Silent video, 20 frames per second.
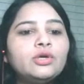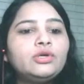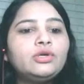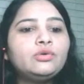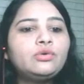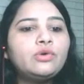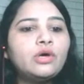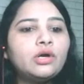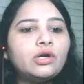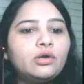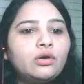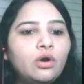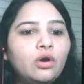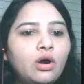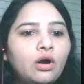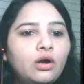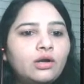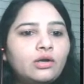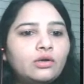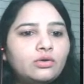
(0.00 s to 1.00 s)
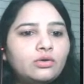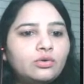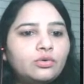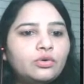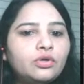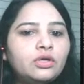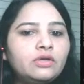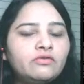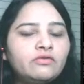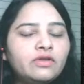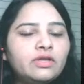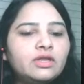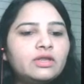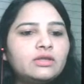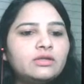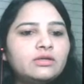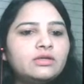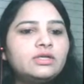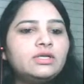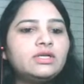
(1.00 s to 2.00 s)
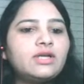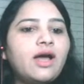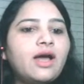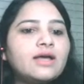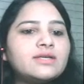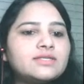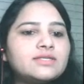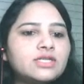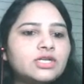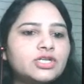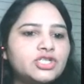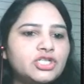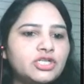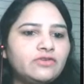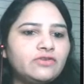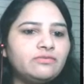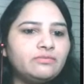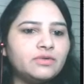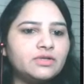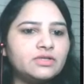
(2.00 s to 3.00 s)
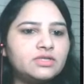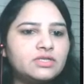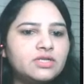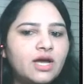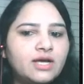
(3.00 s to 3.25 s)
You are not going with the task achievement.